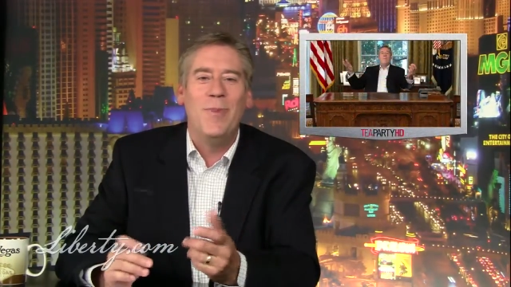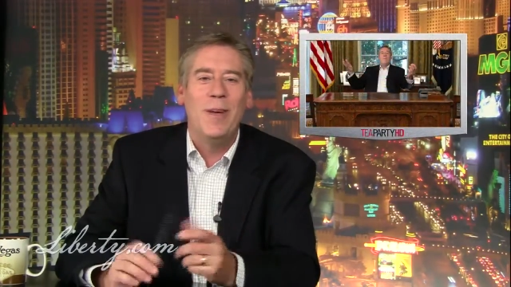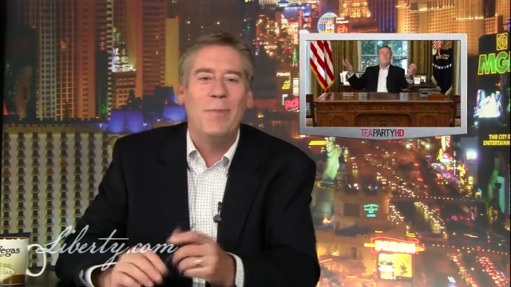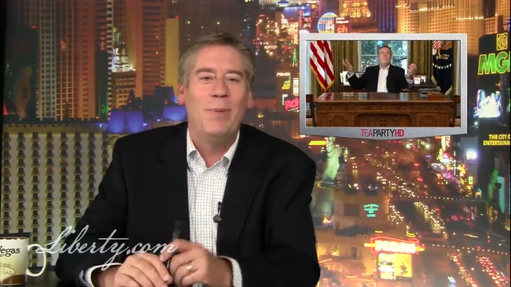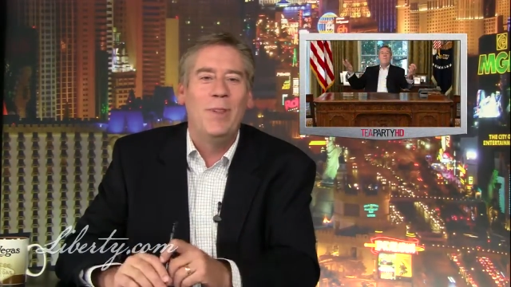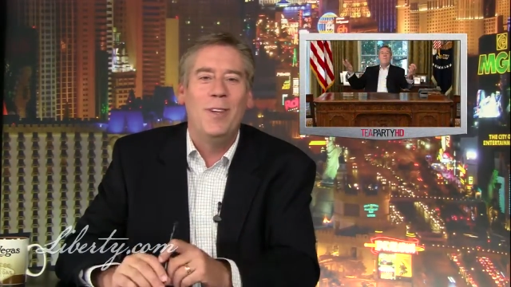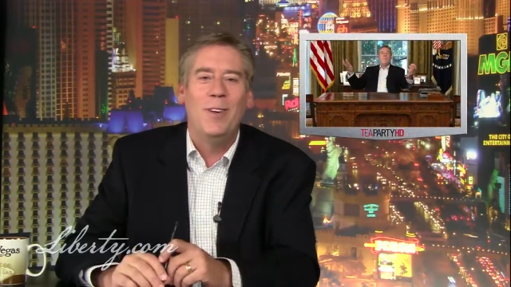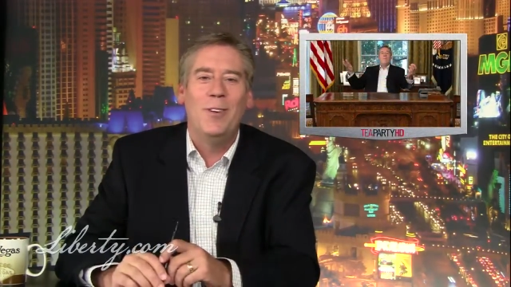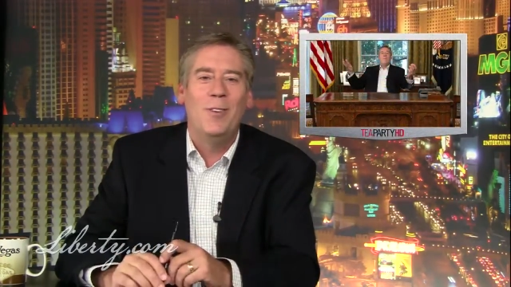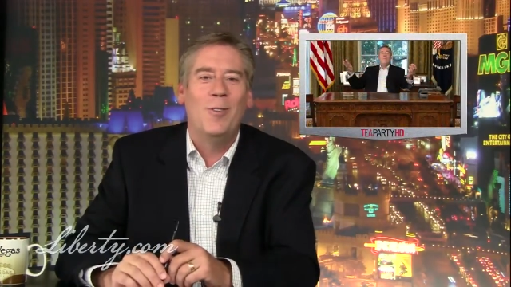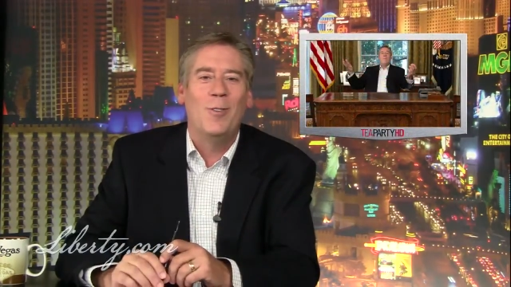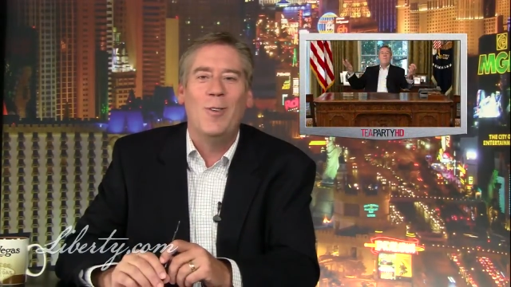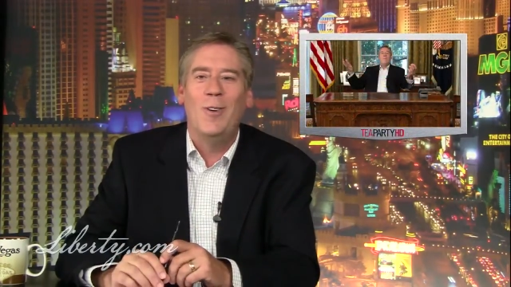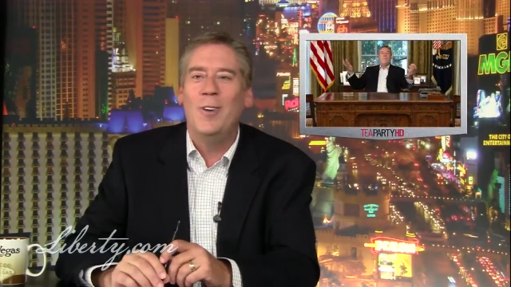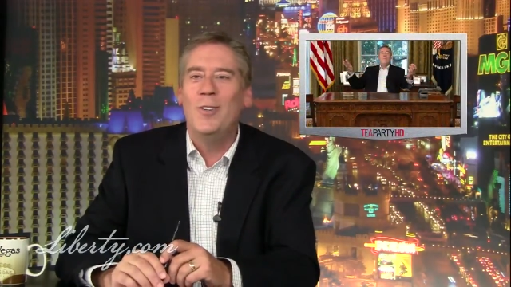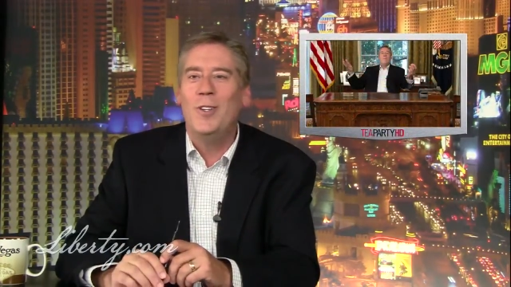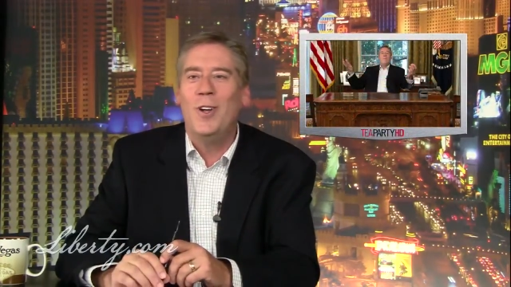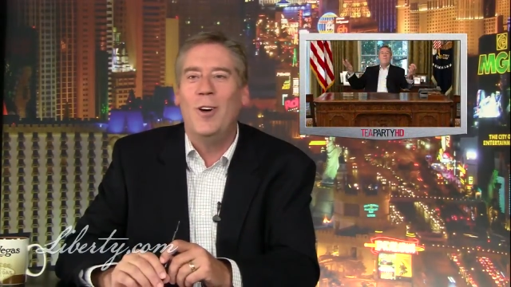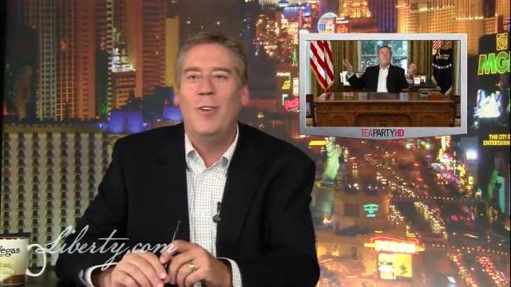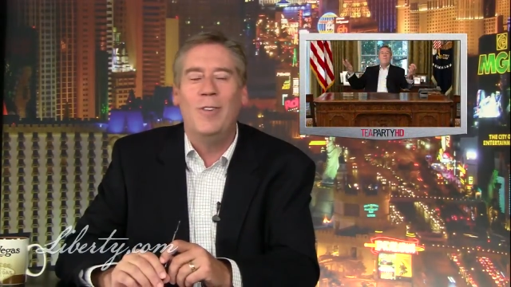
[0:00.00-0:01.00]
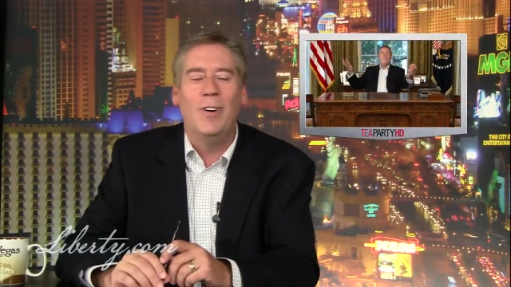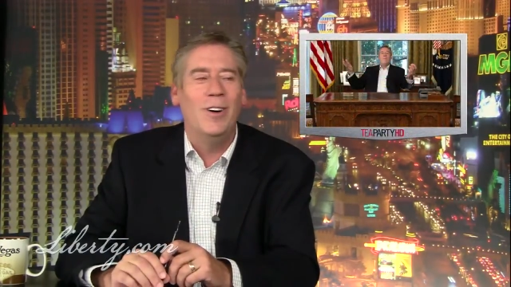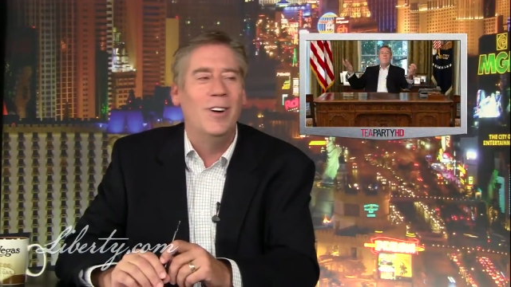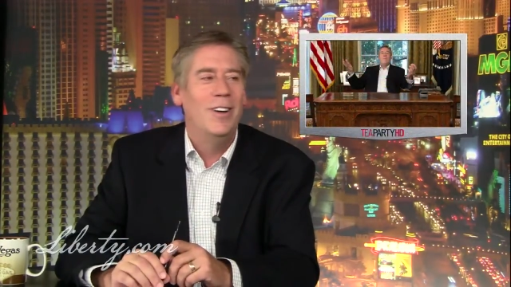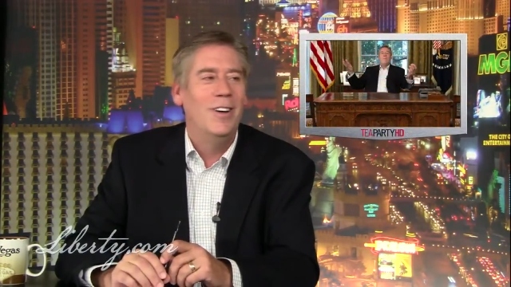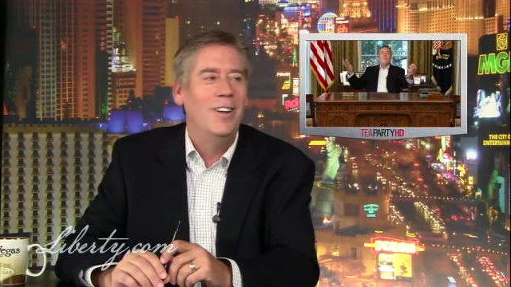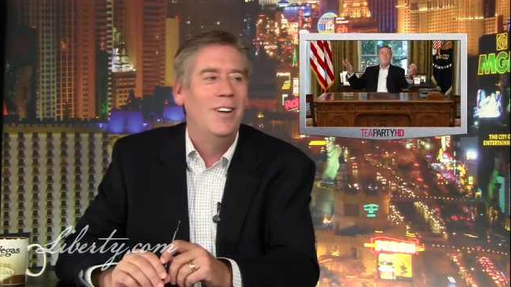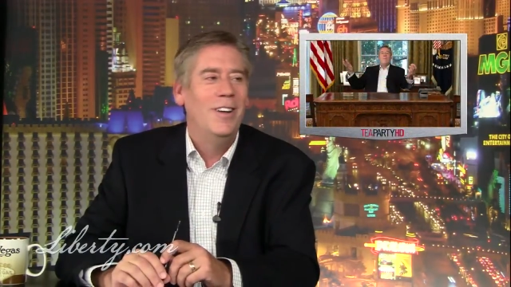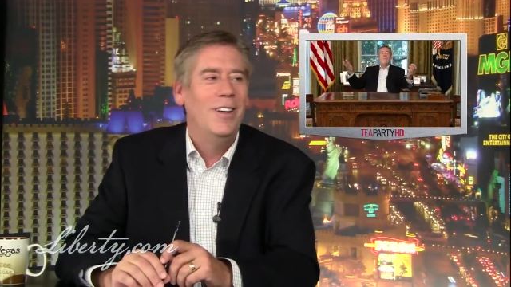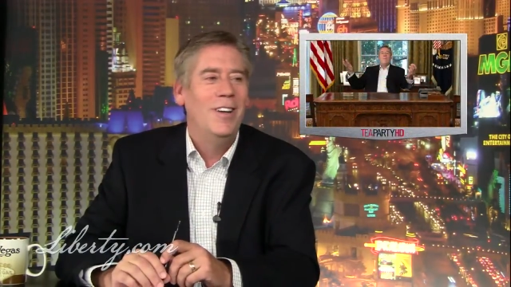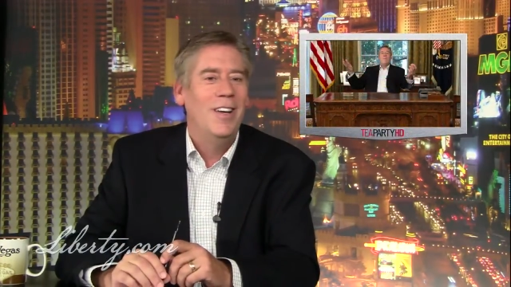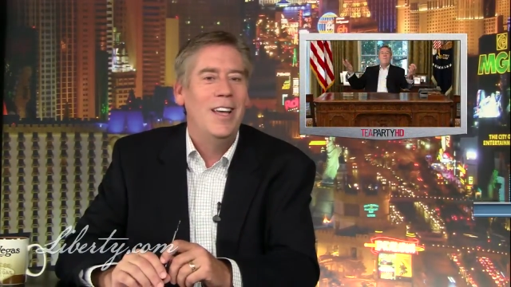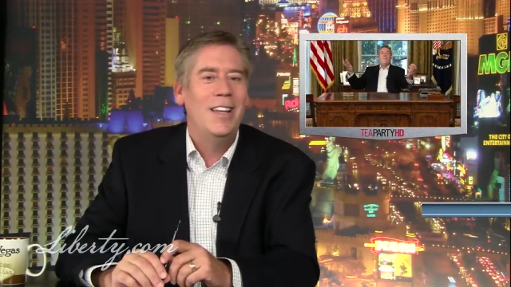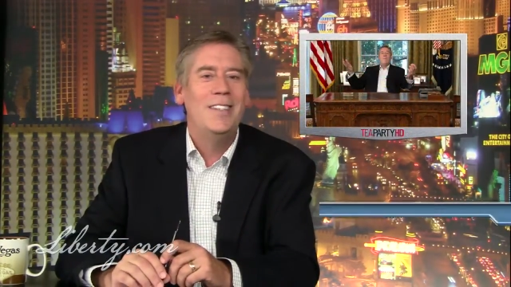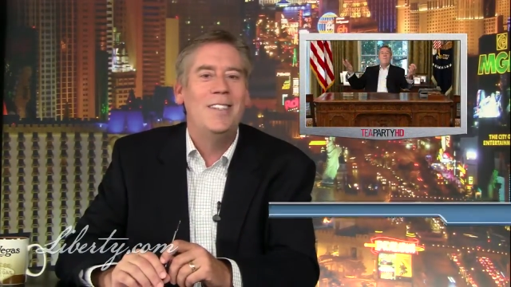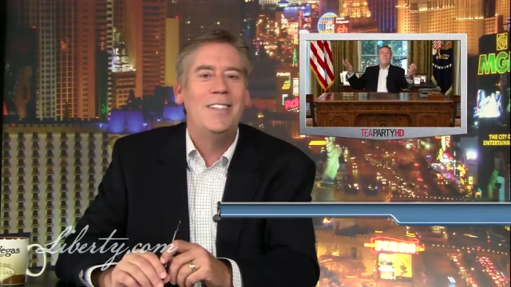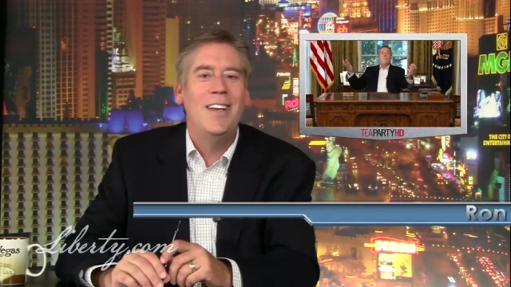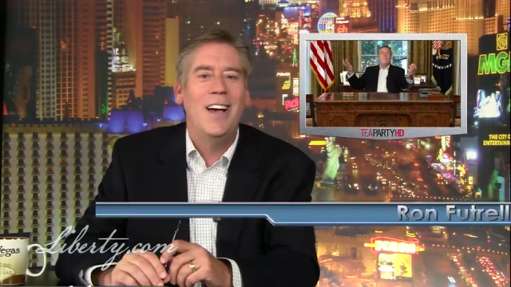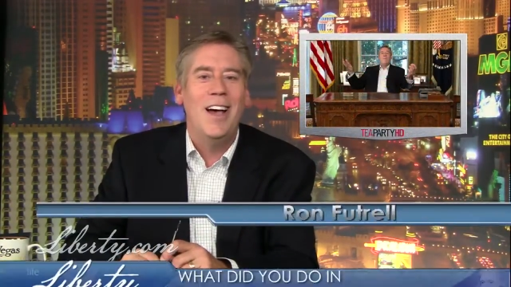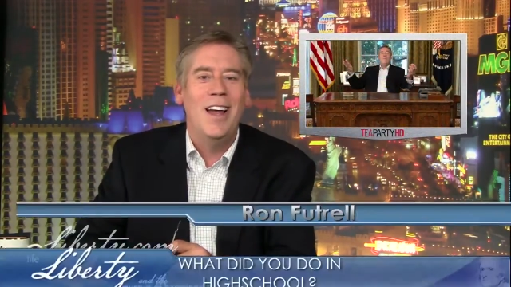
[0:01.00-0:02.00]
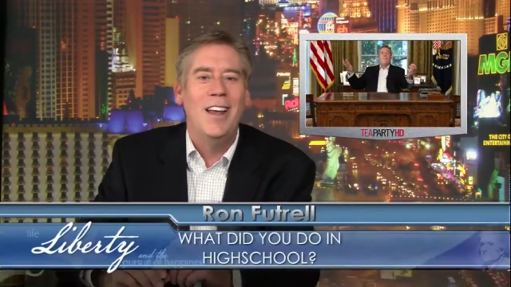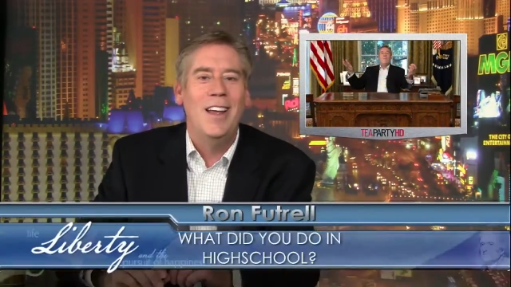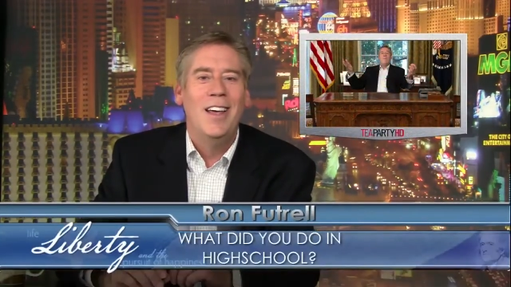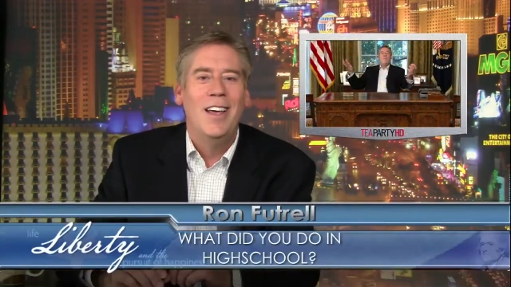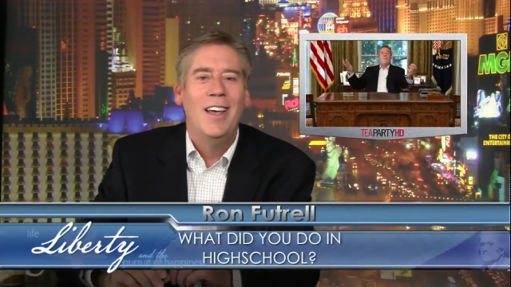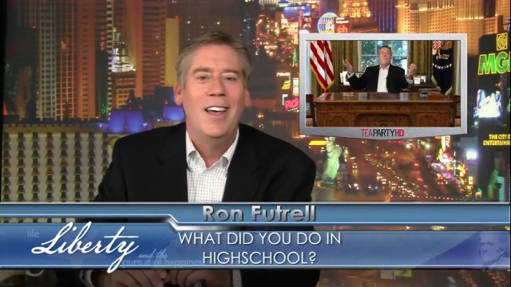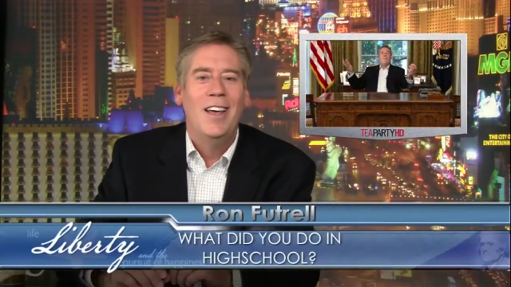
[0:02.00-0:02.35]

My political career is over. It's done.